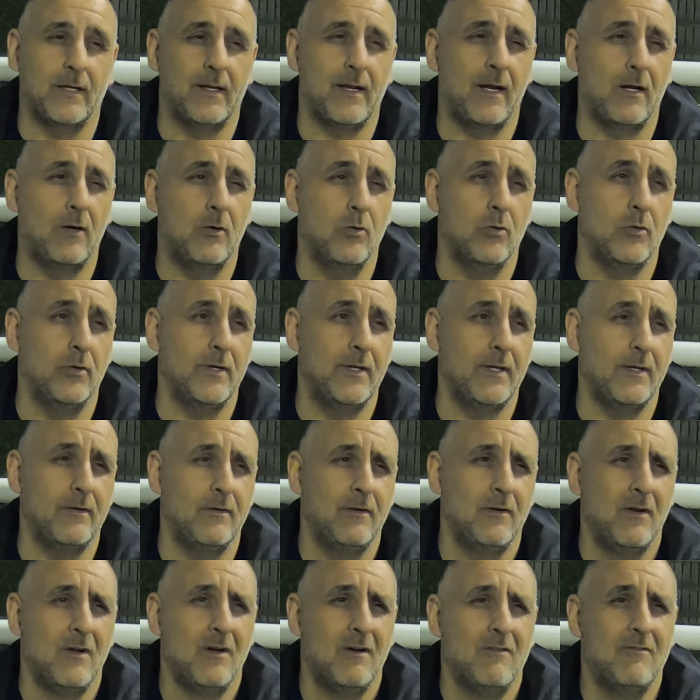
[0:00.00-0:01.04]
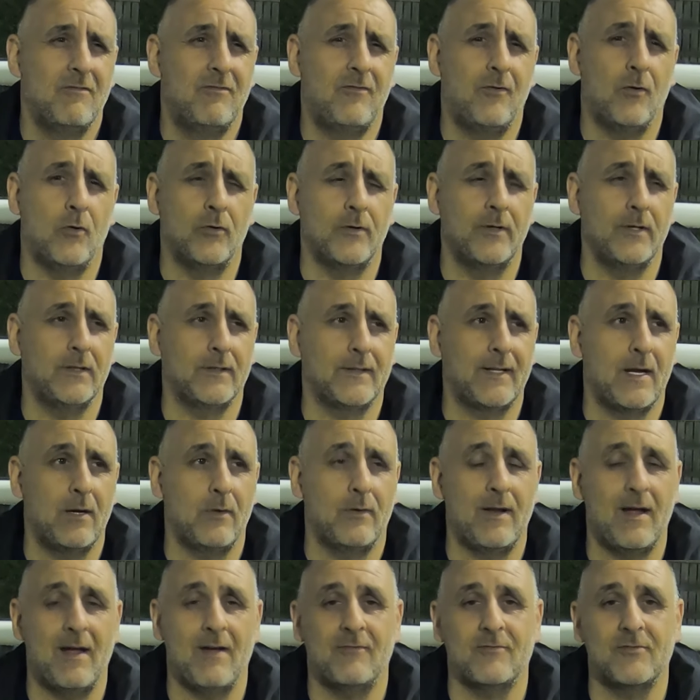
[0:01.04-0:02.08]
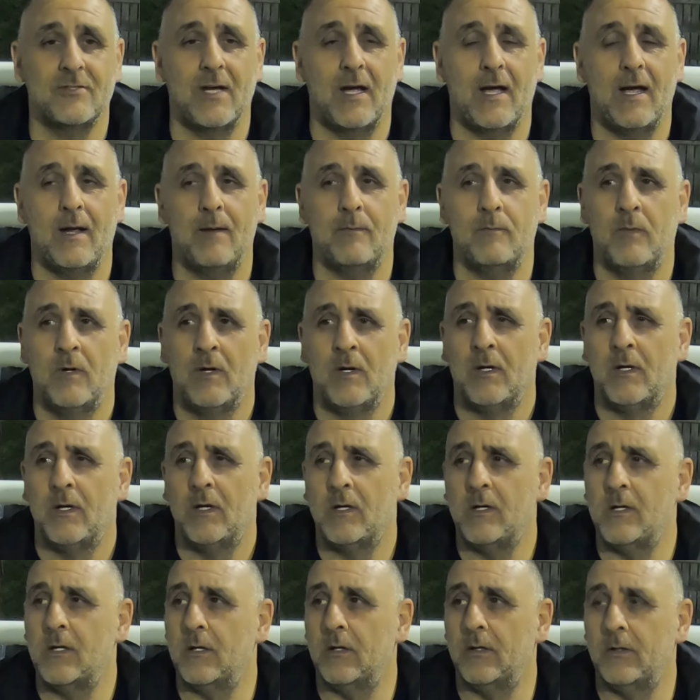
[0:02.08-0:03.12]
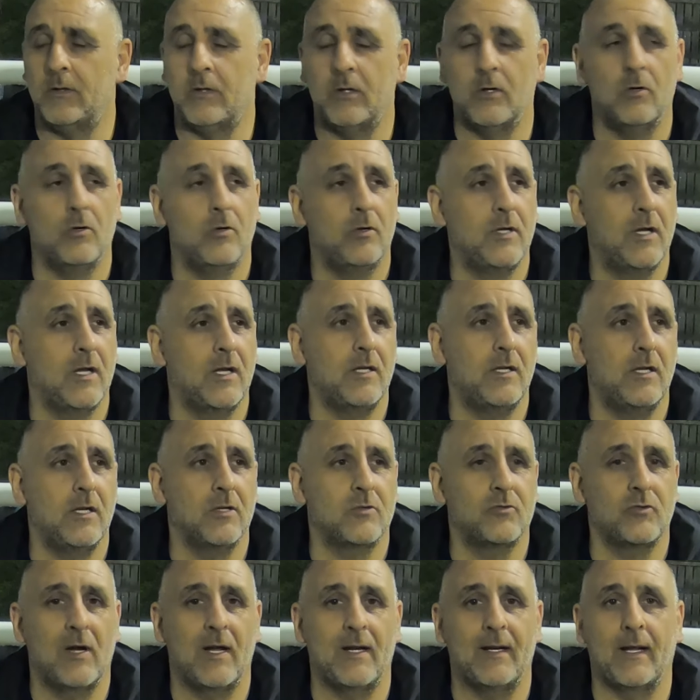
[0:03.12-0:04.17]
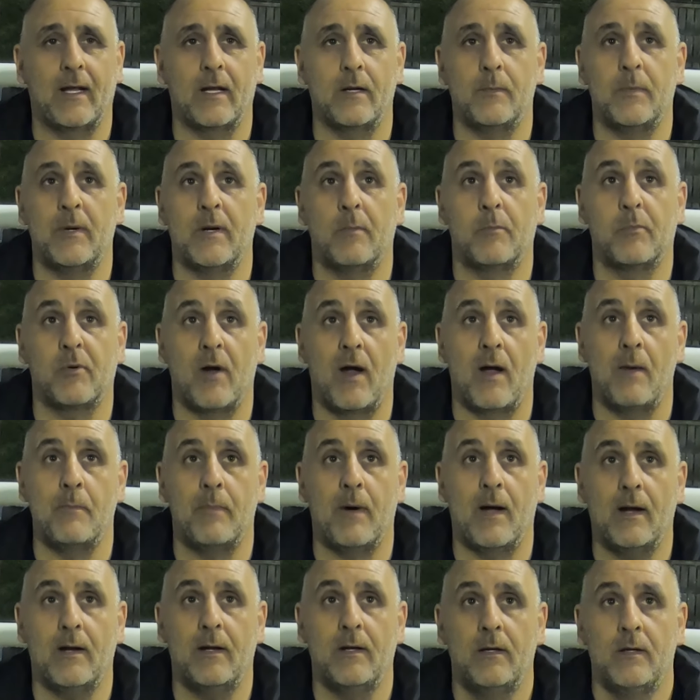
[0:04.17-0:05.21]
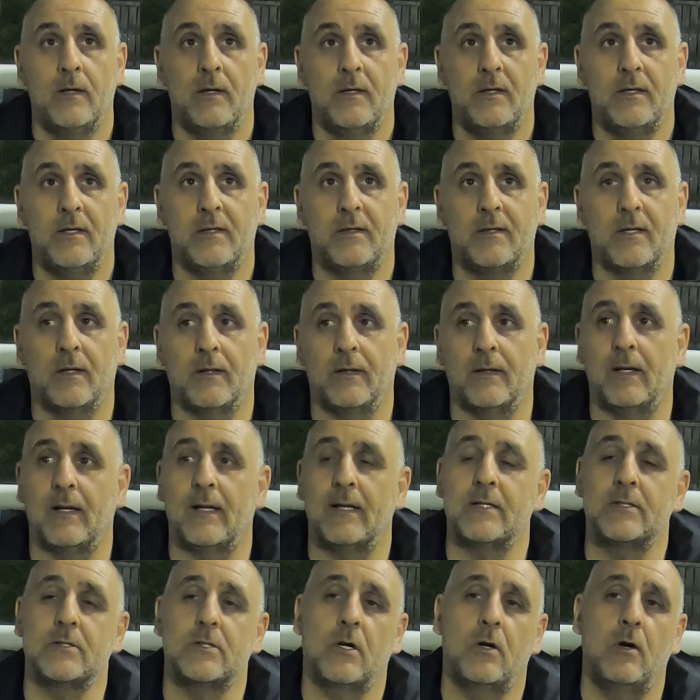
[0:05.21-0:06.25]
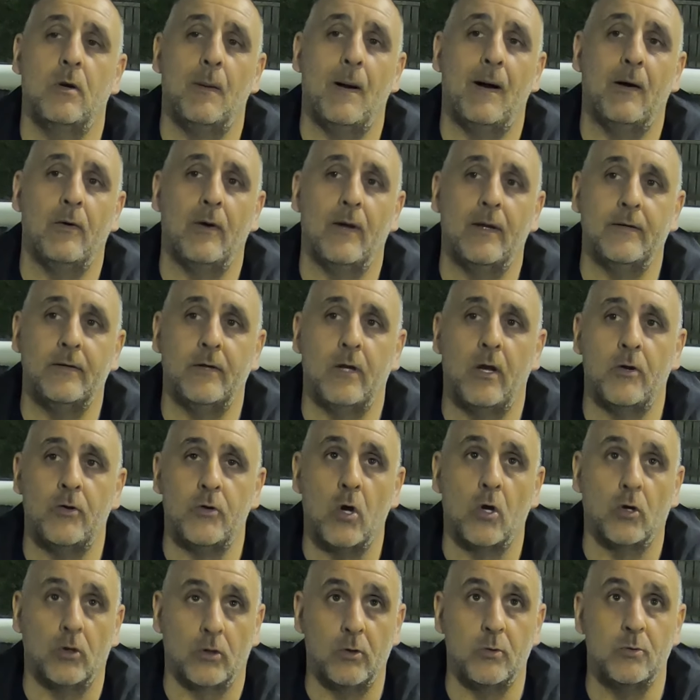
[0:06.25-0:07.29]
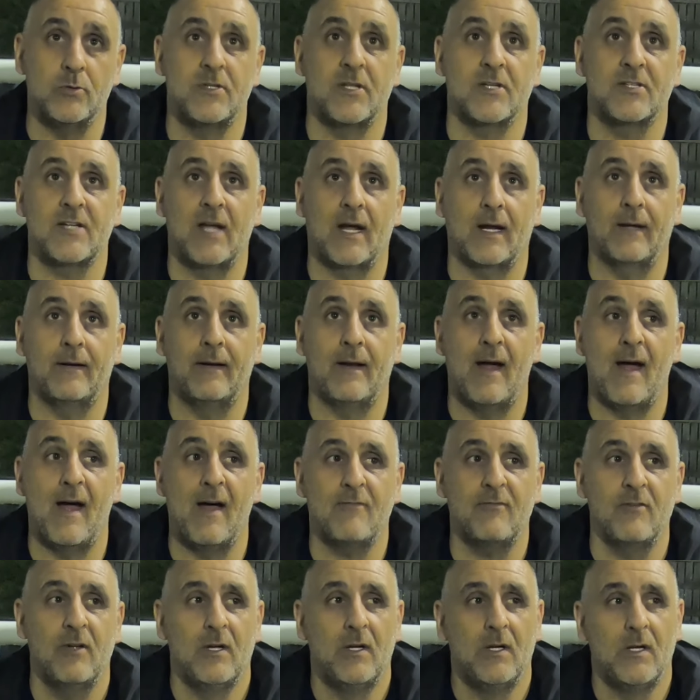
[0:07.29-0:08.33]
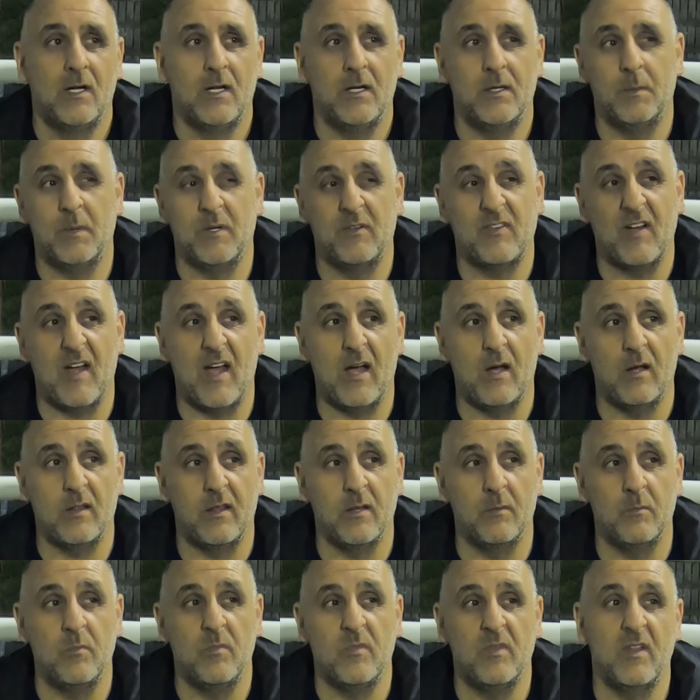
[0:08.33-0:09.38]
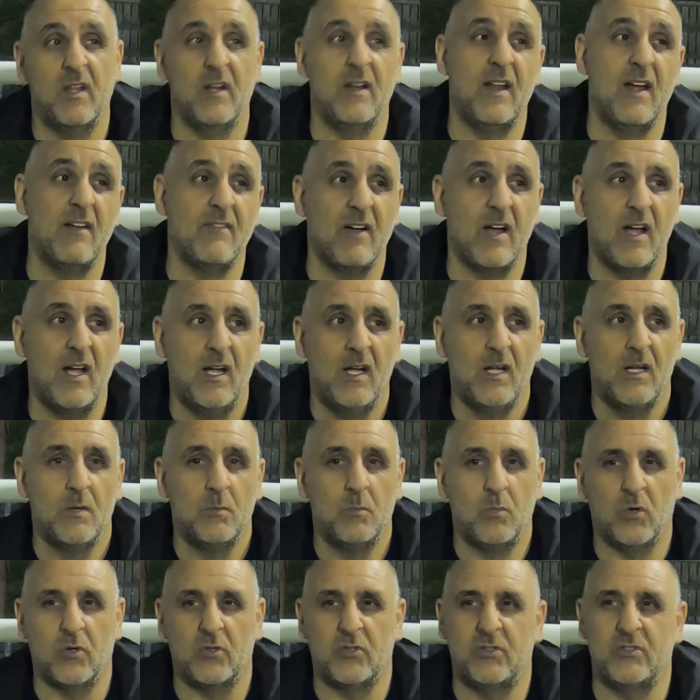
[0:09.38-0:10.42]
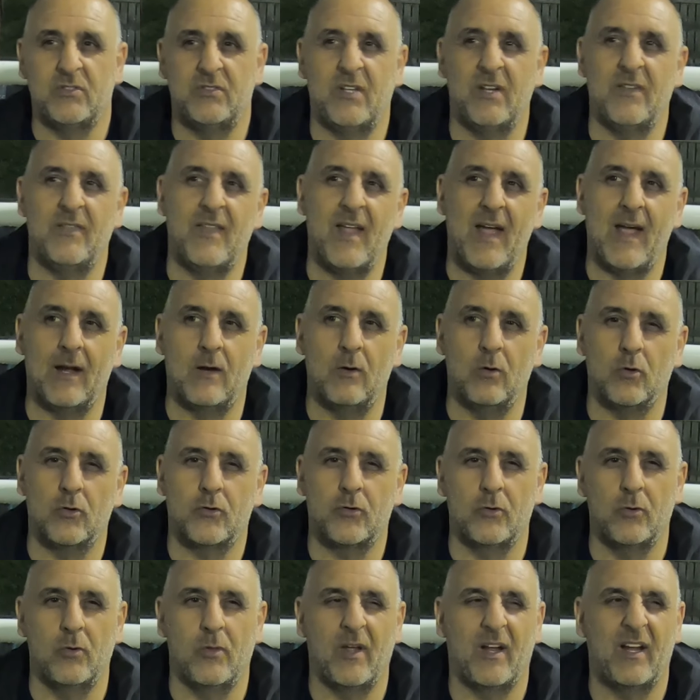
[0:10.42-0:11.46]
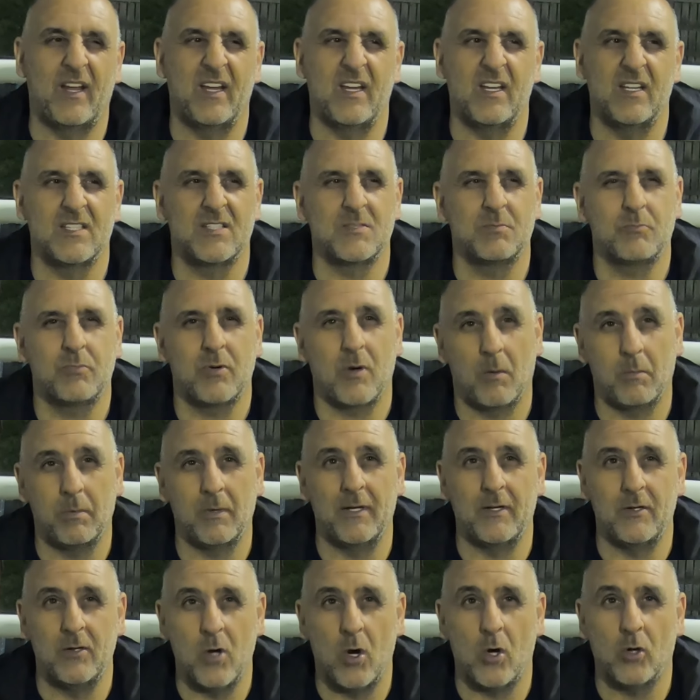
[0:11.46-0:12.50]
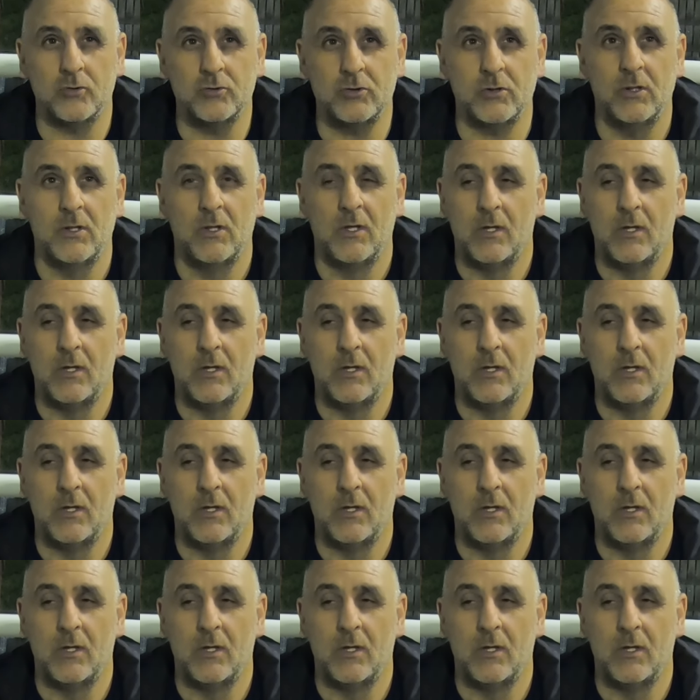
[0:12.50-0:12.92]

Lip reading: and then going in 4-0 down half time, you're trying to get a bit of pride back. You're telling the lads to come out and not lose the second half. And to be fair to them, they never. But did they go through the gears? Probably not.